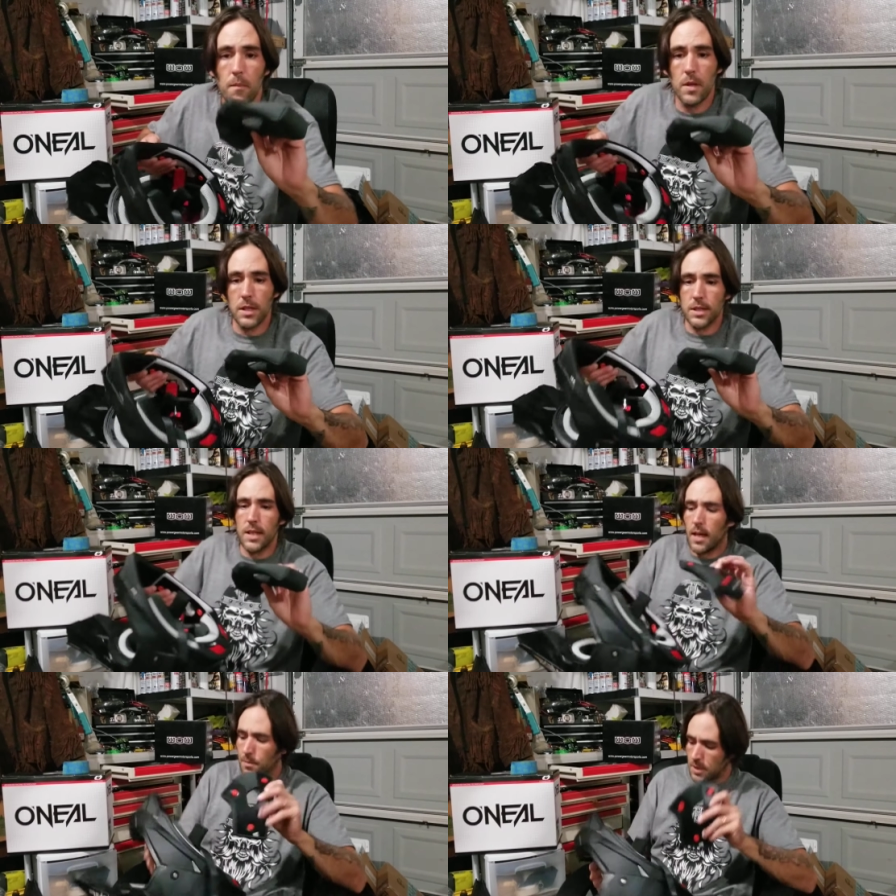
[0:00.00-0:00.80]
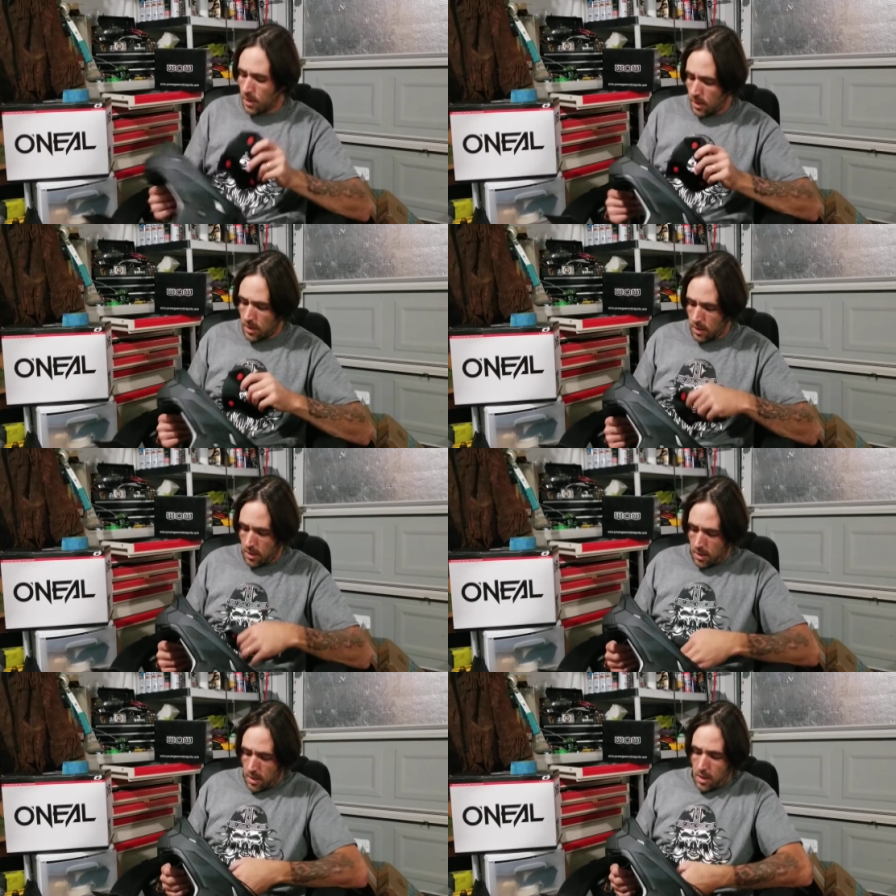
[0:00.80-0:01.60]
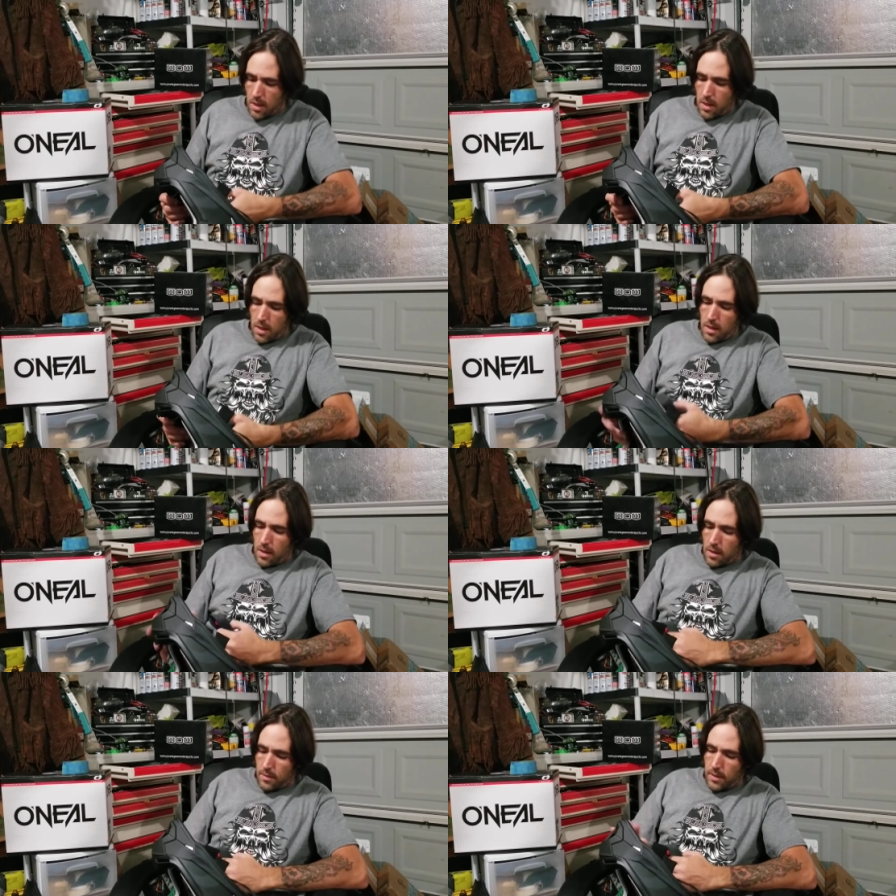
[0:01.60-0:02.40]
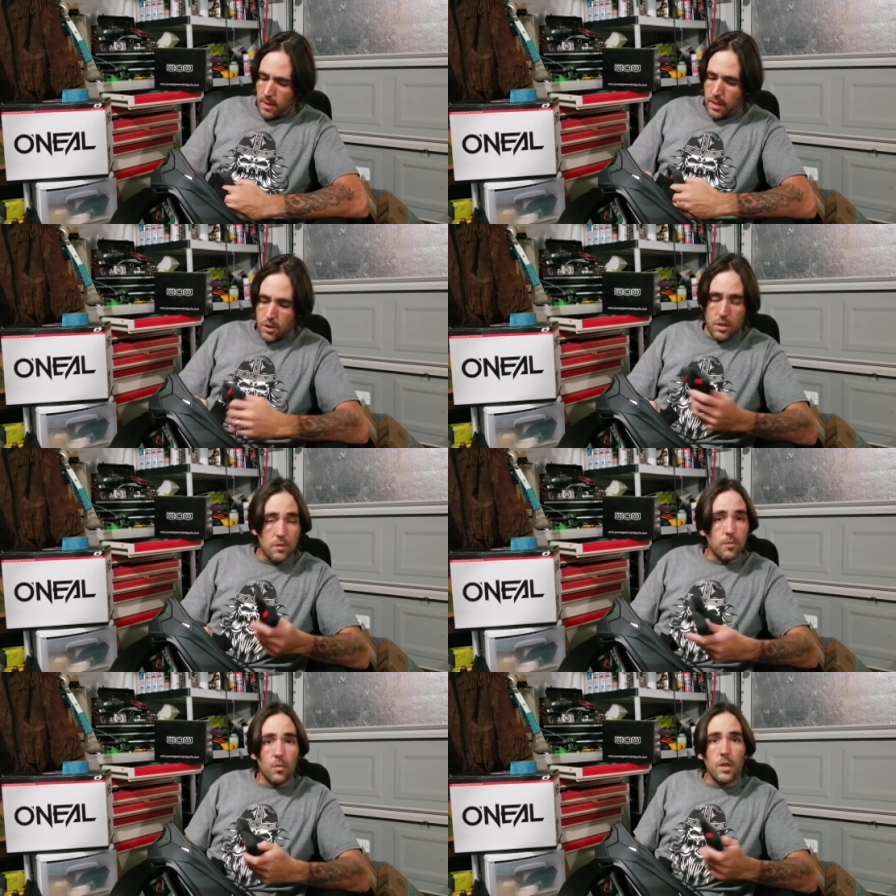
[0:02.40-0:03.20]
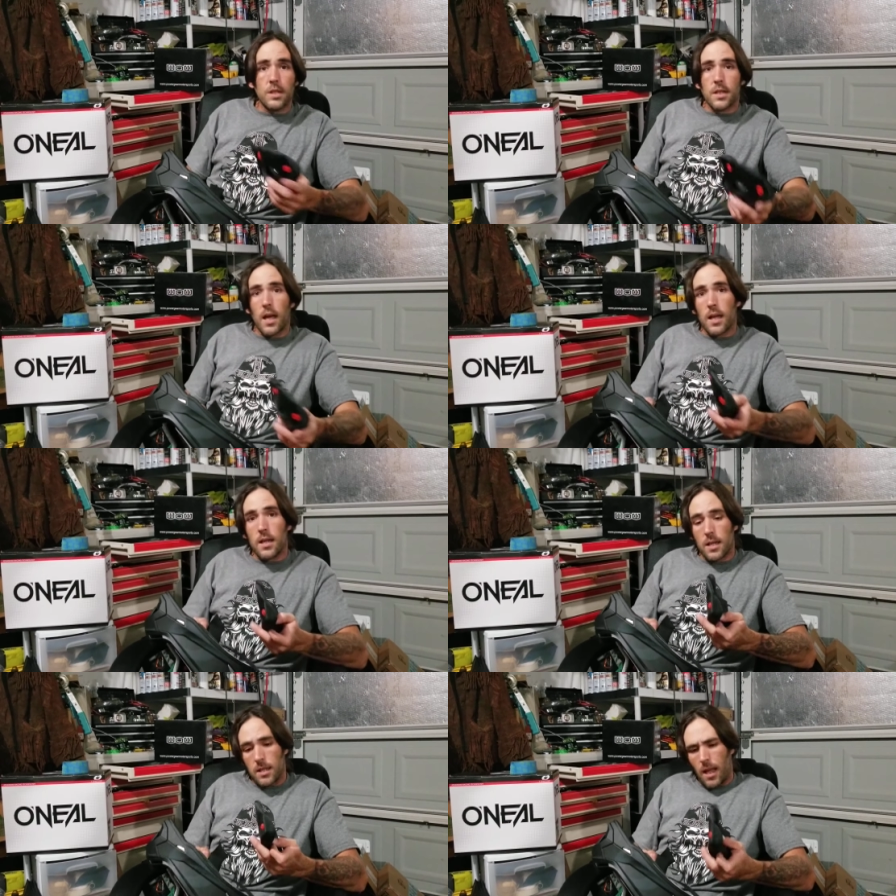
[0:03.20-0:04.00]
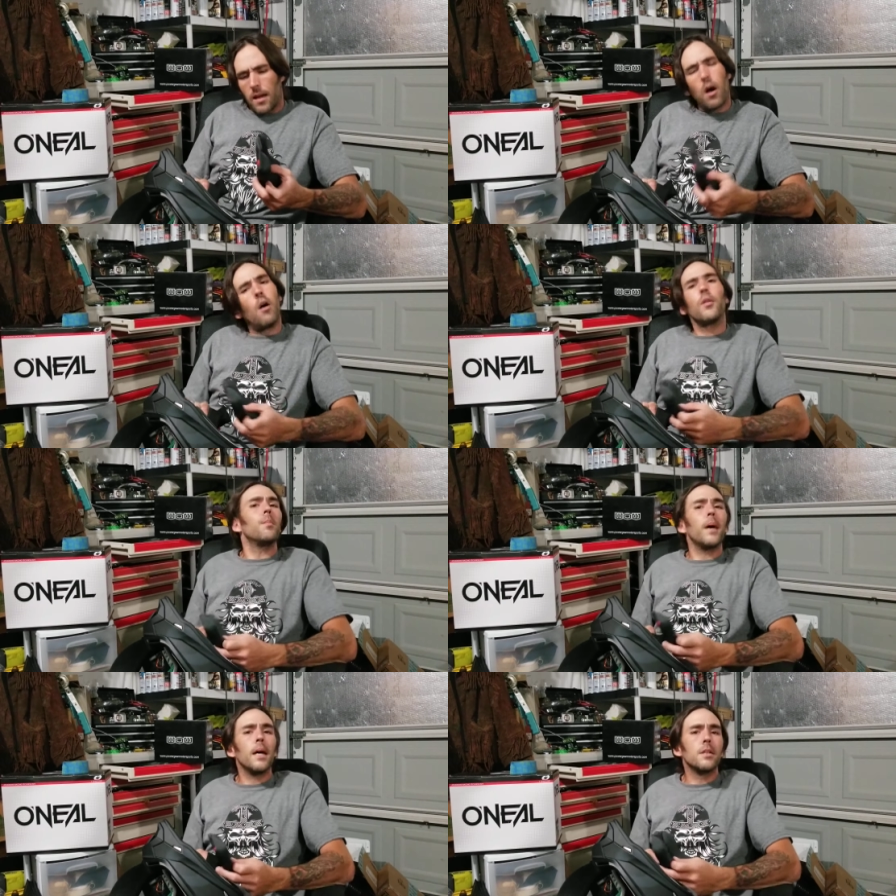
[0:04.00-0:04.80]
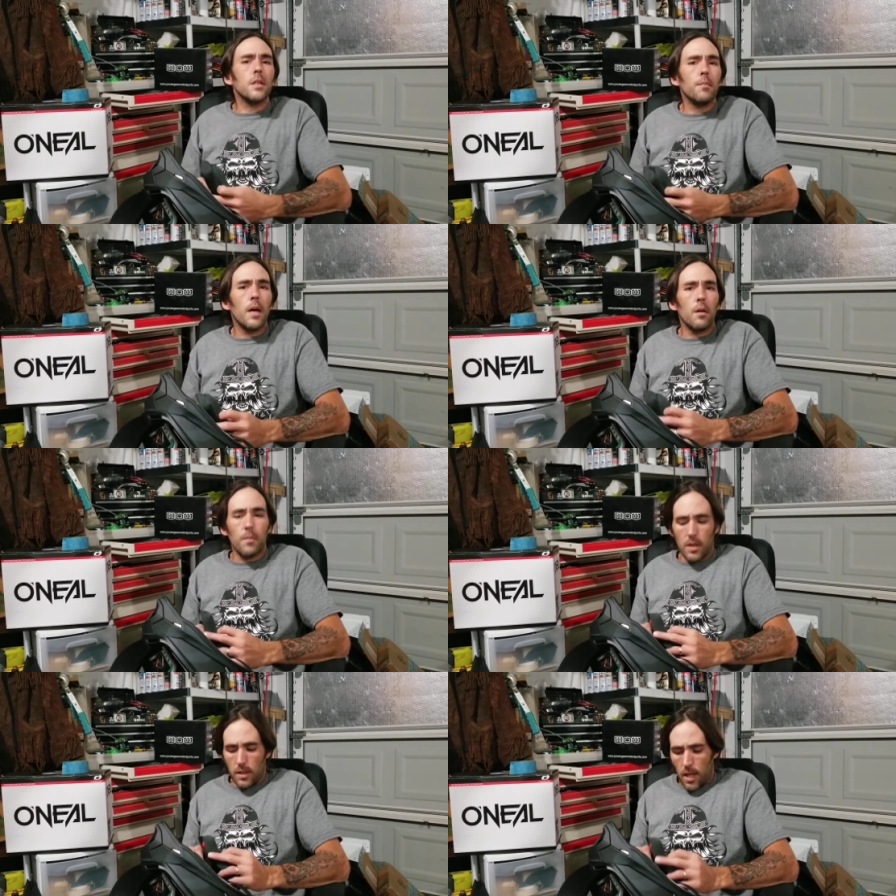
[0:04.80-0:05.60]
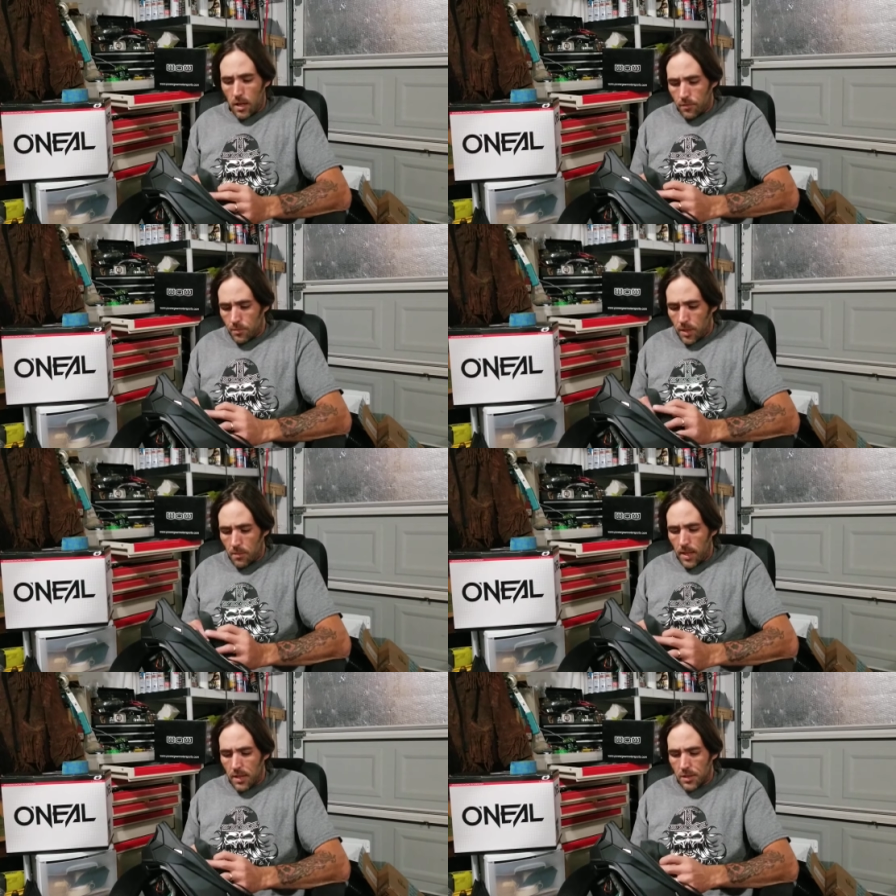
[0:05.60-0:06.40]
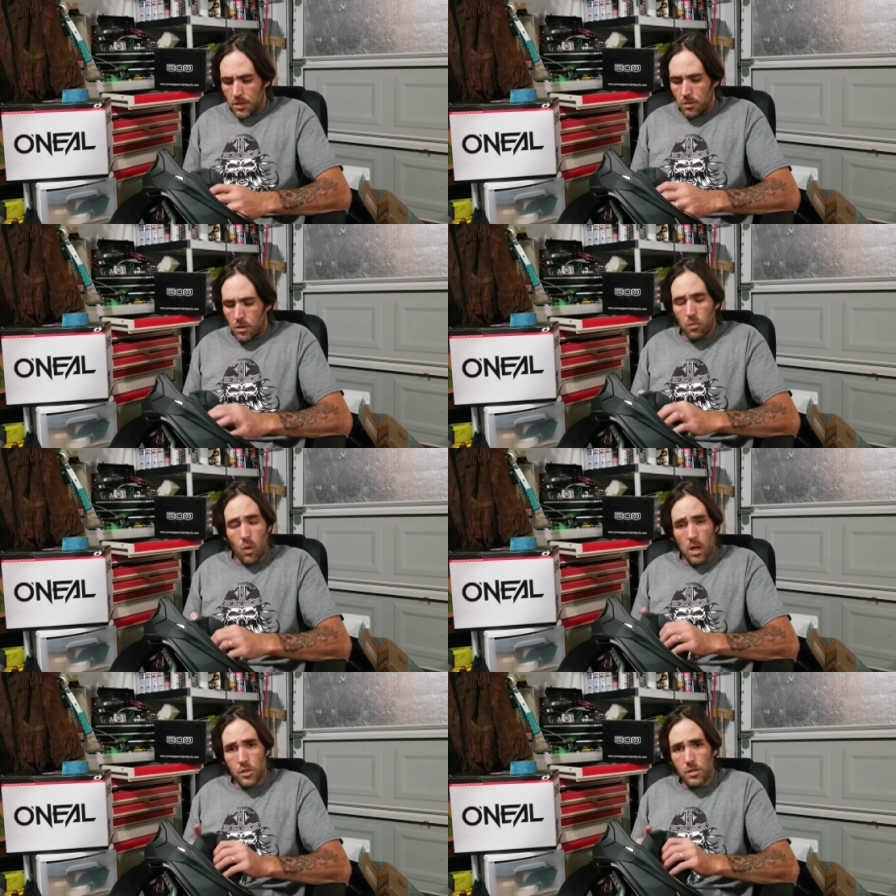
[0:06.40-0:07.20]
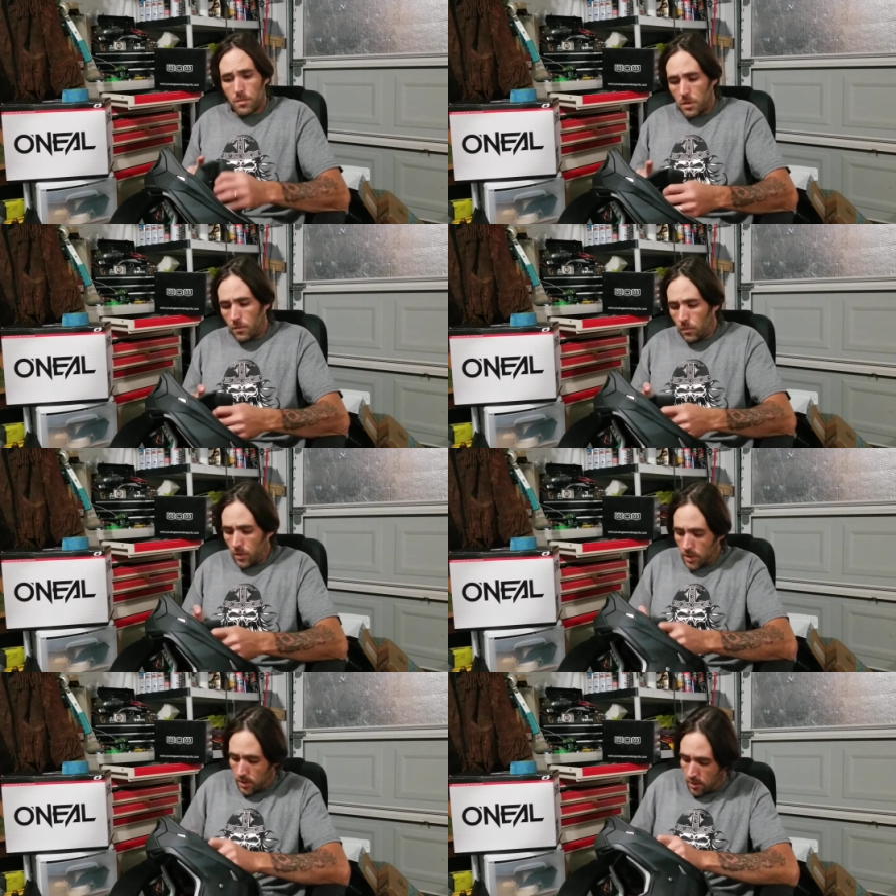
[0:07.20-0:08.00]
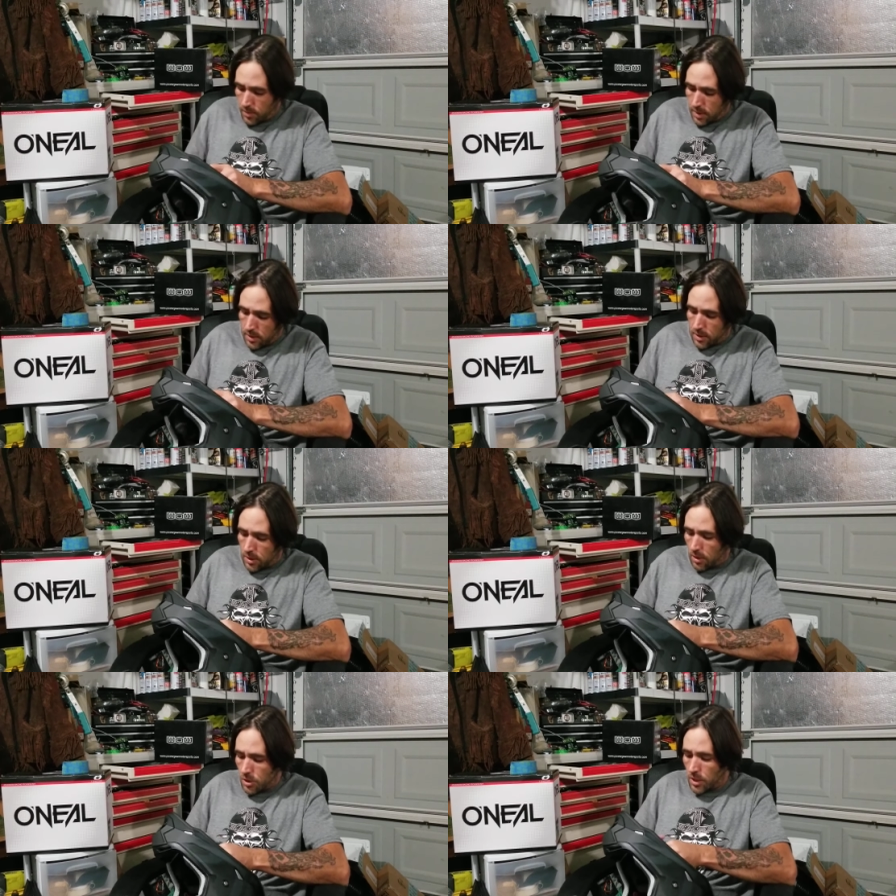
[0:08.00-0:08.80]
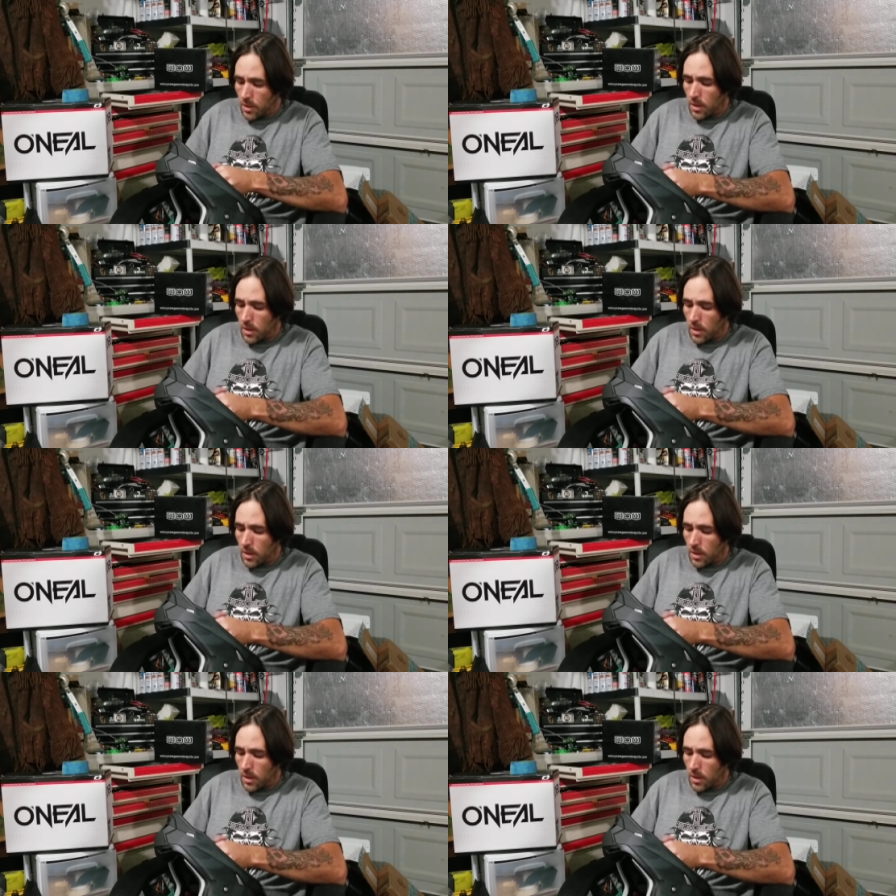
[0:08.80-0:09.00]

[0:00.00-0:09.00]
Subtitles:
snaps on it, and that's just for one side. Not all the pads come out, but a lot of them come out, so you could wash them with a little bit of detergent.